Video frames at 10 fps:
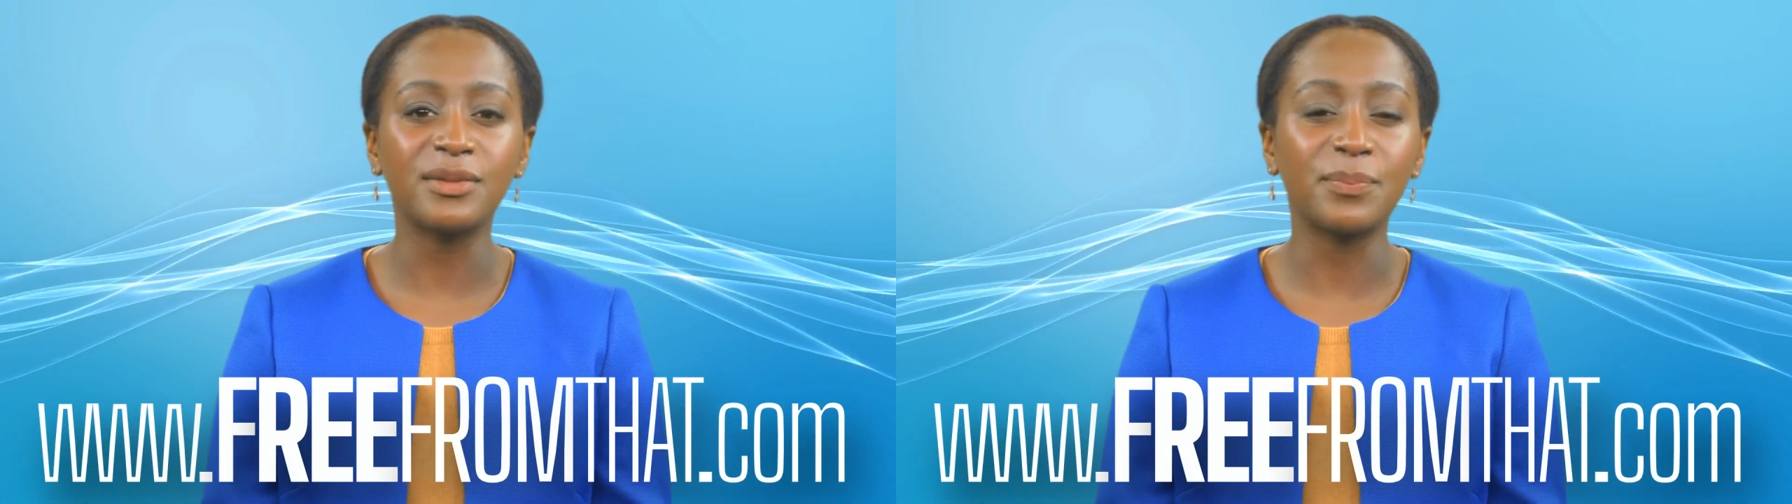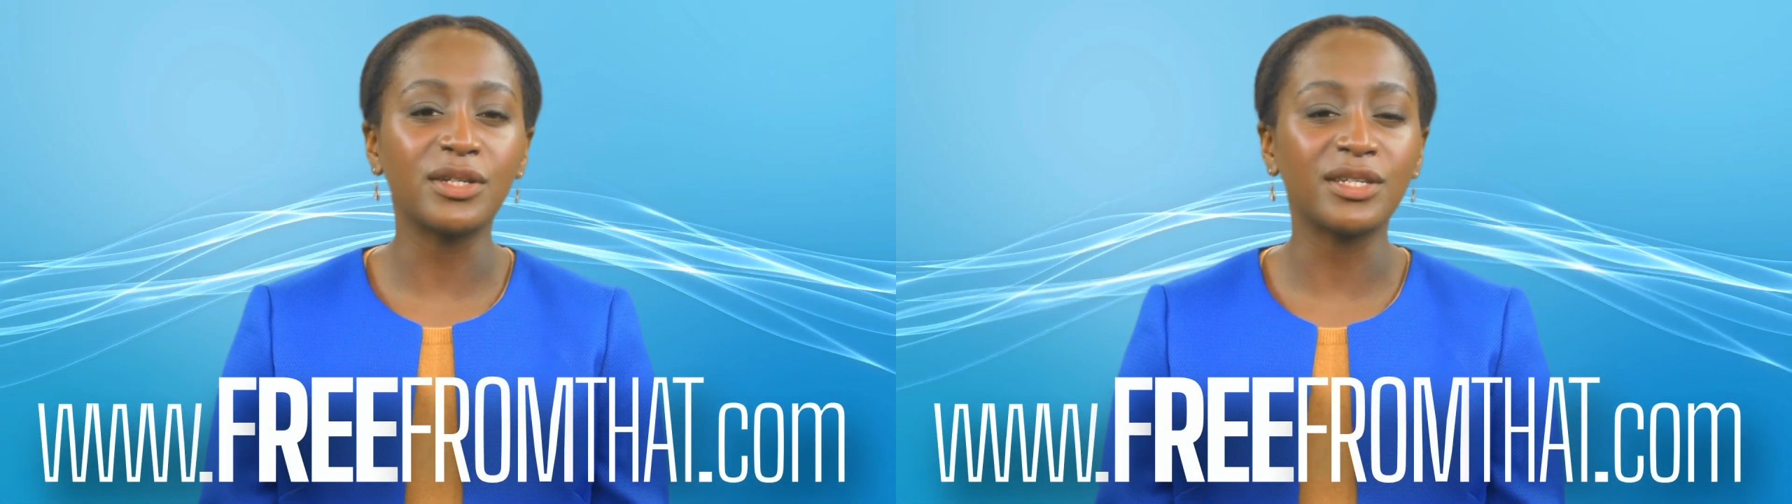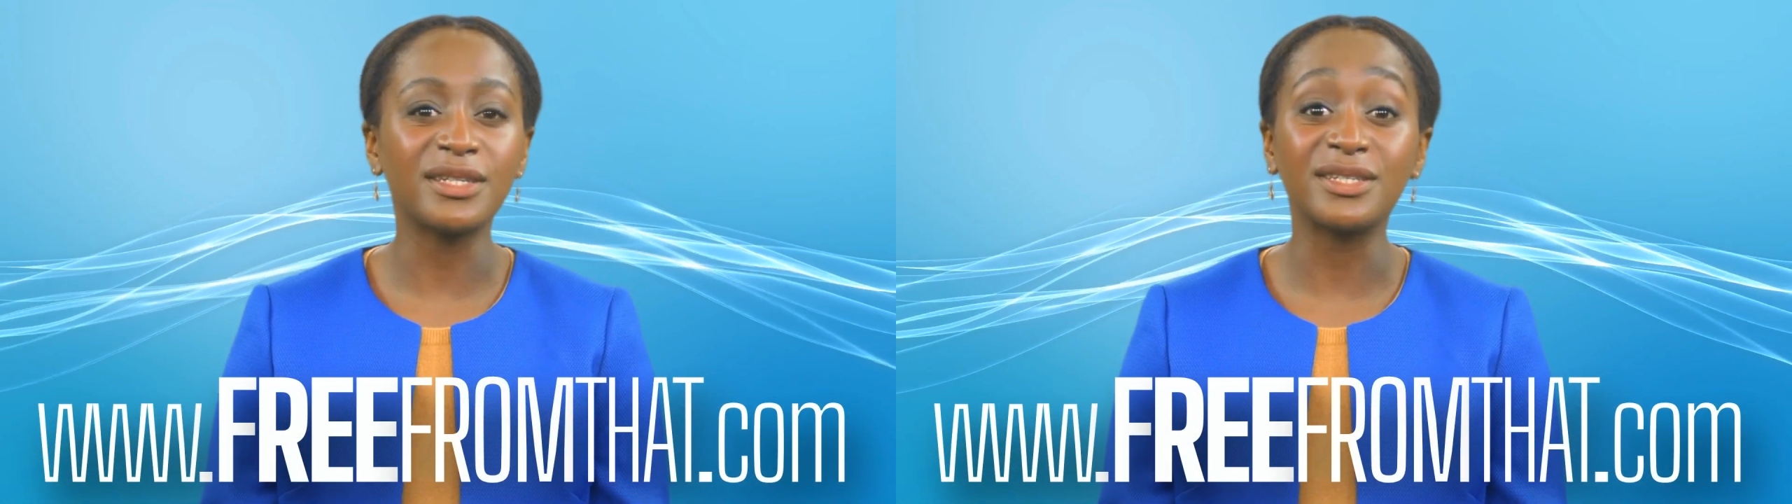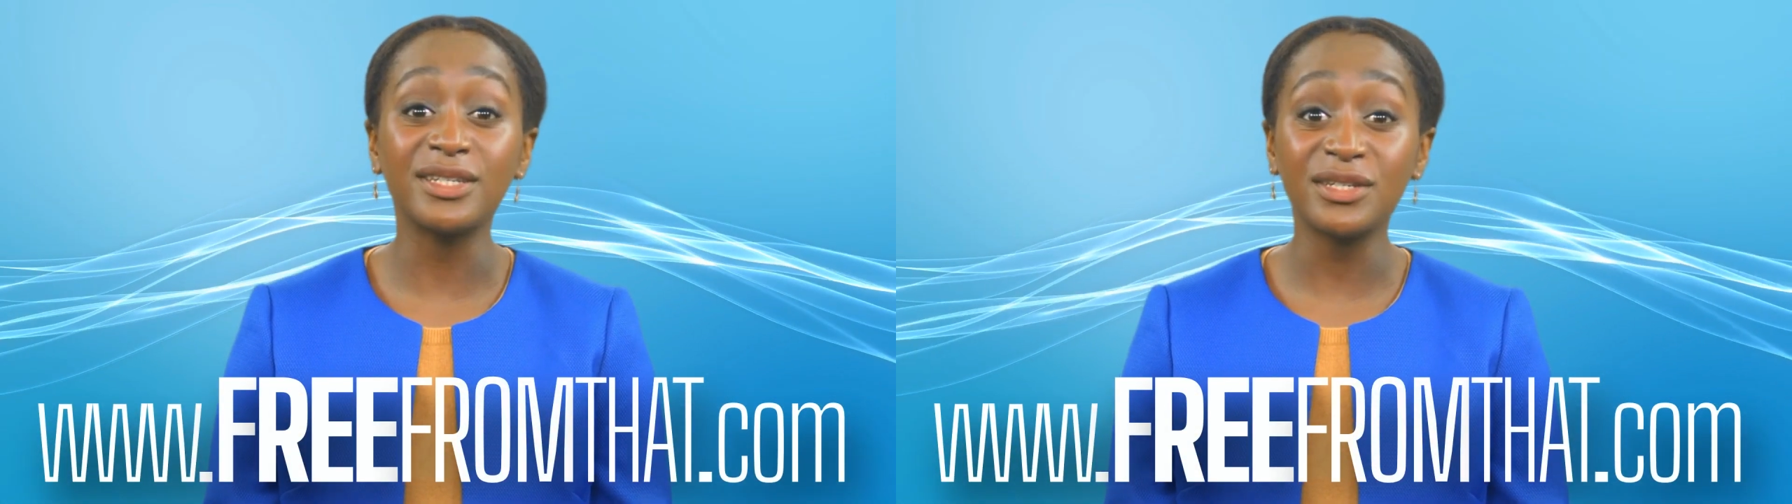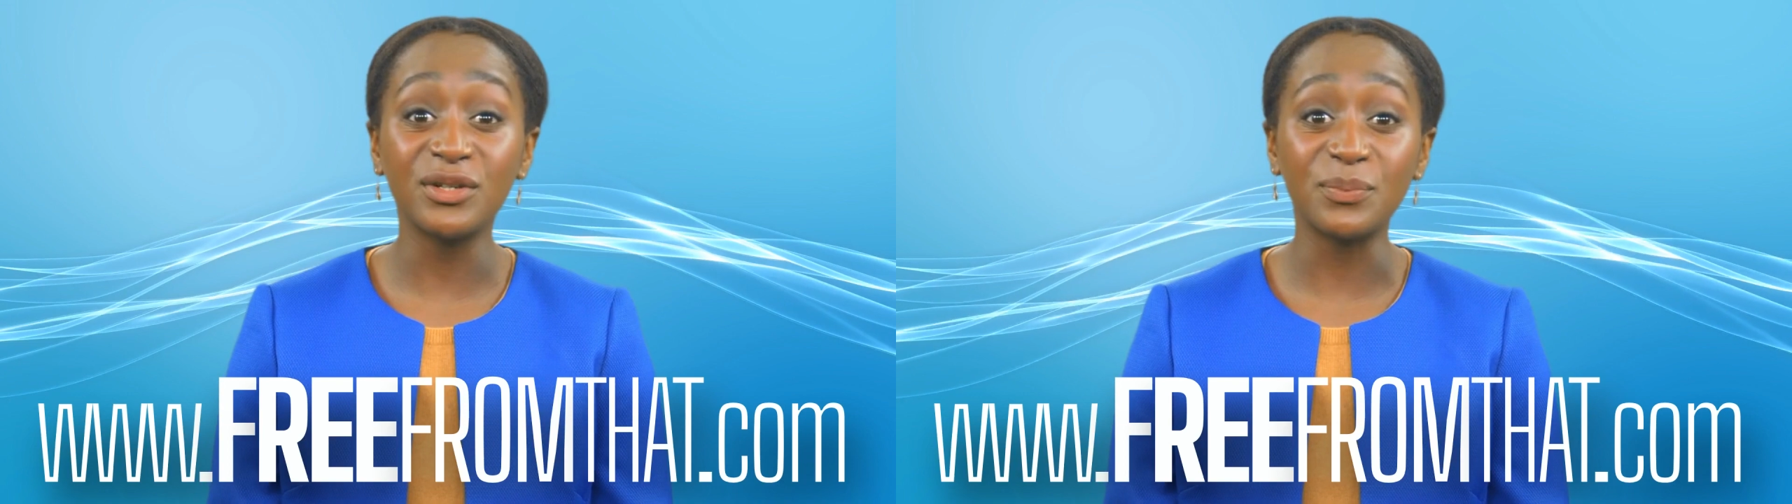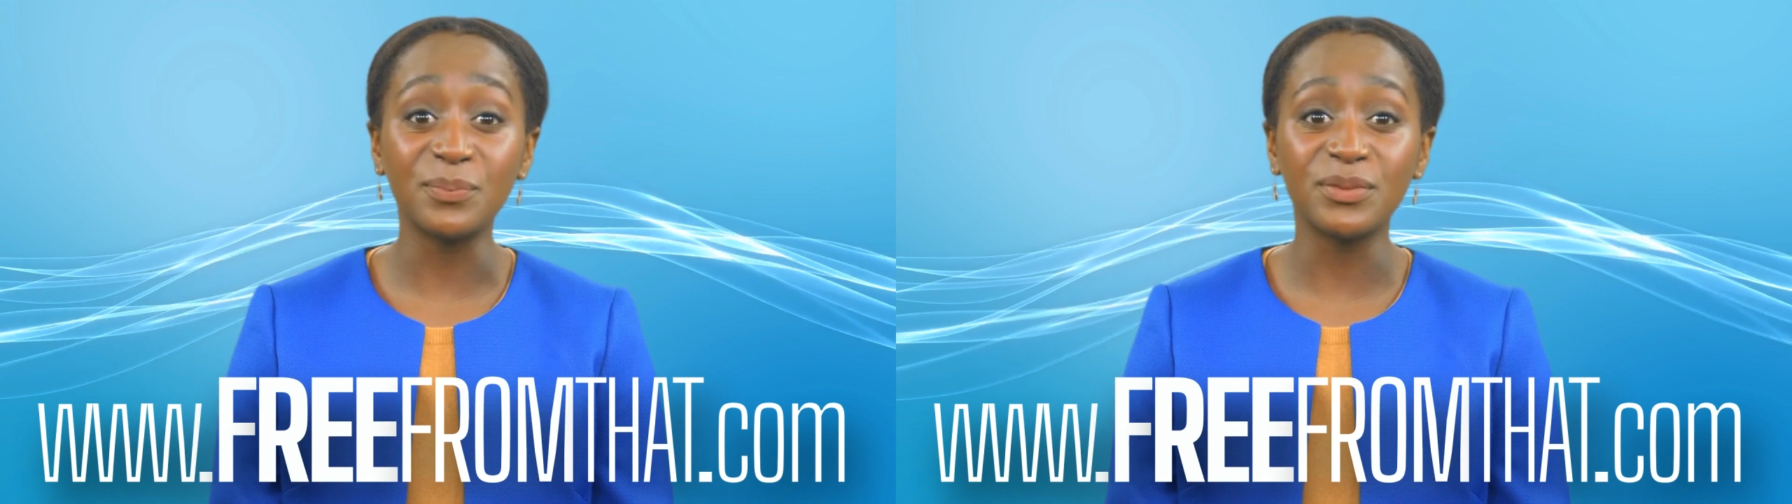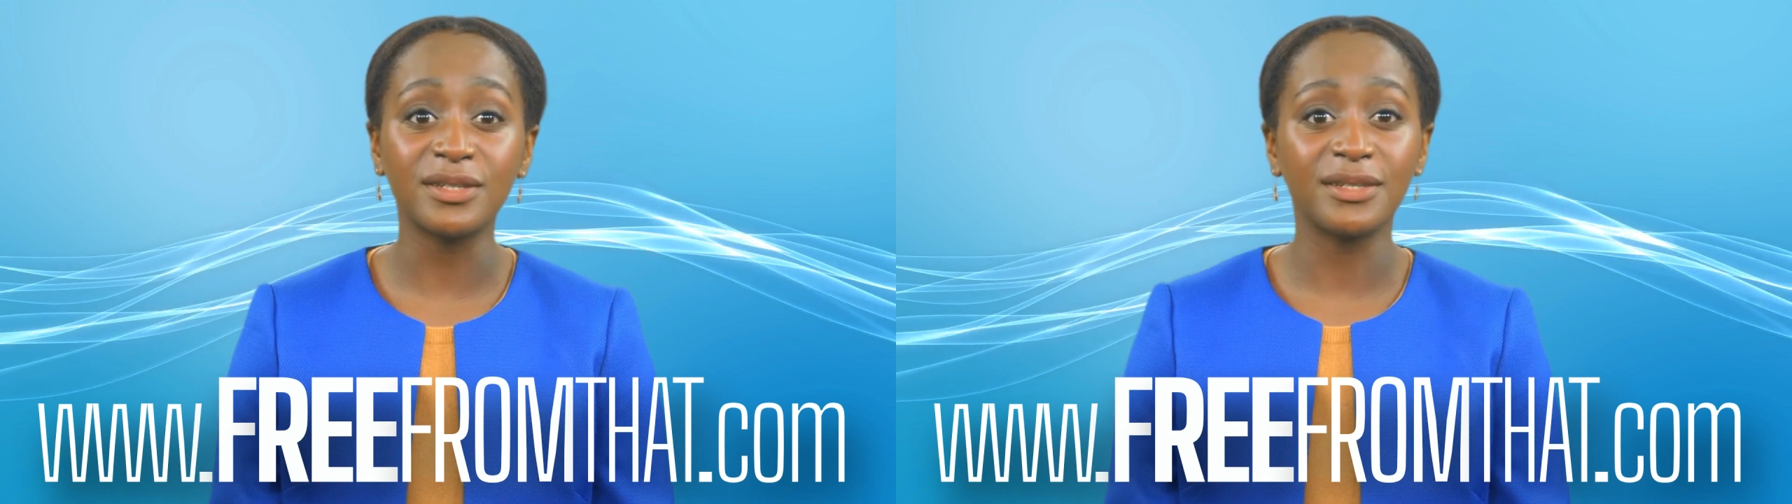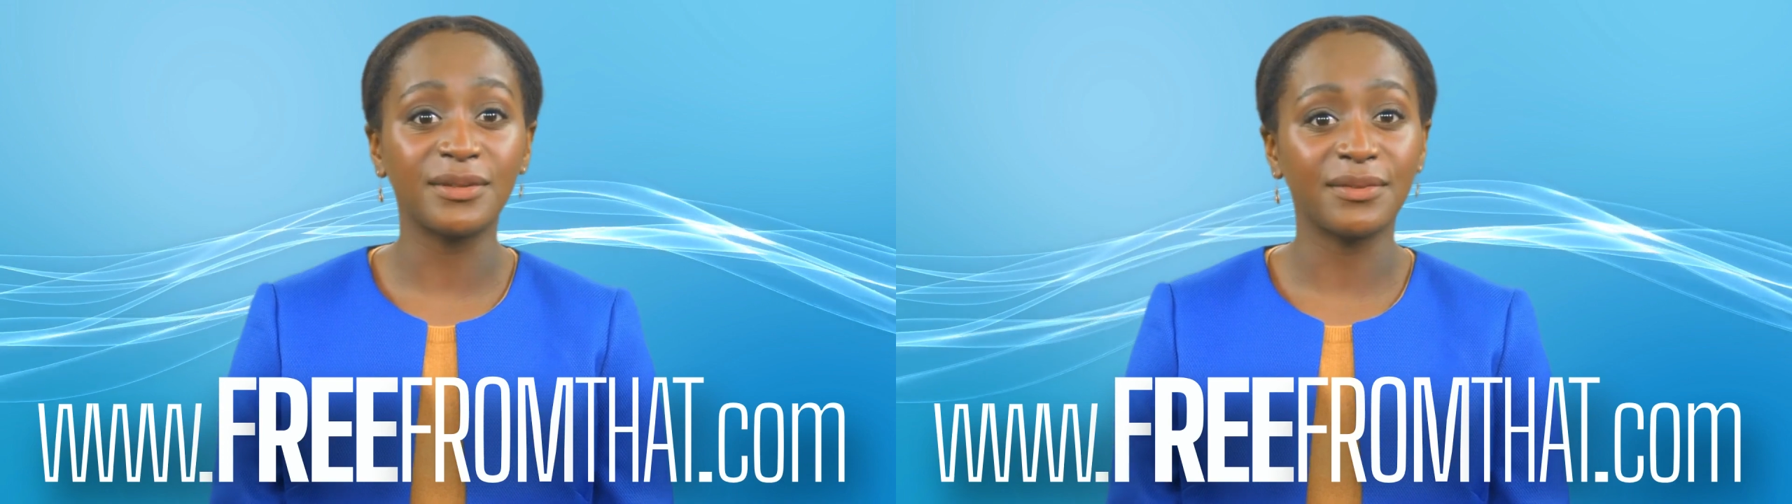to purchase your
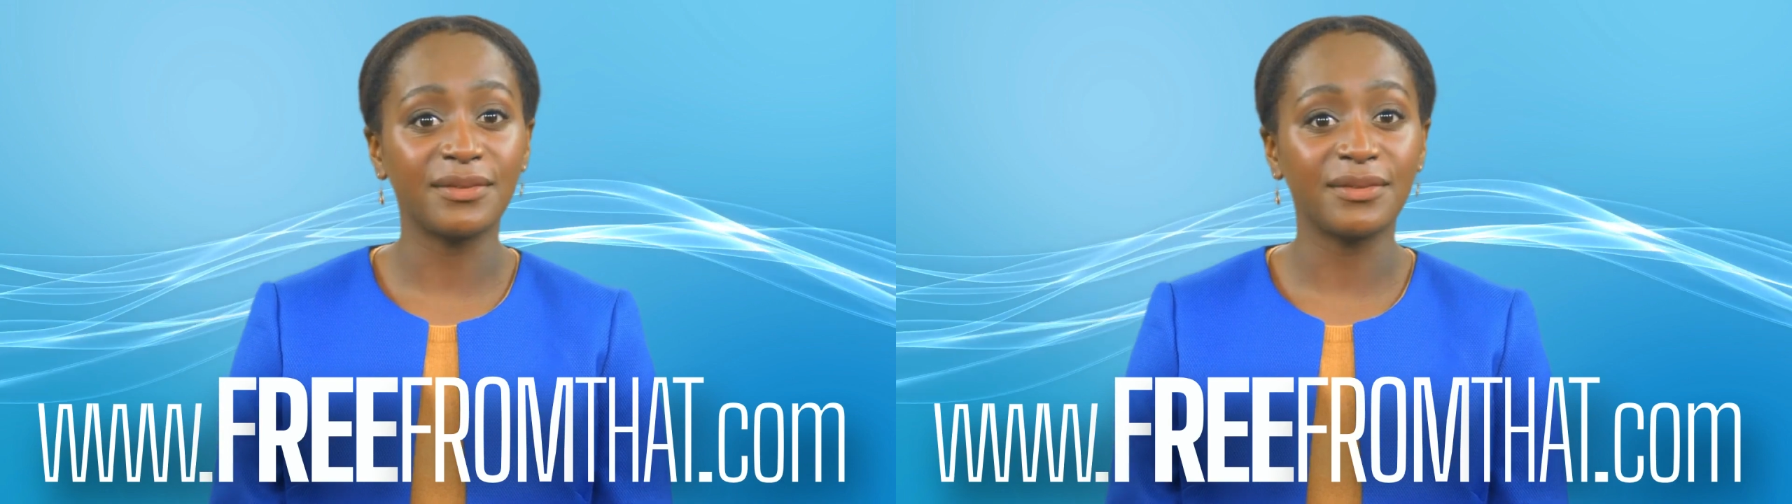e-cookbooks.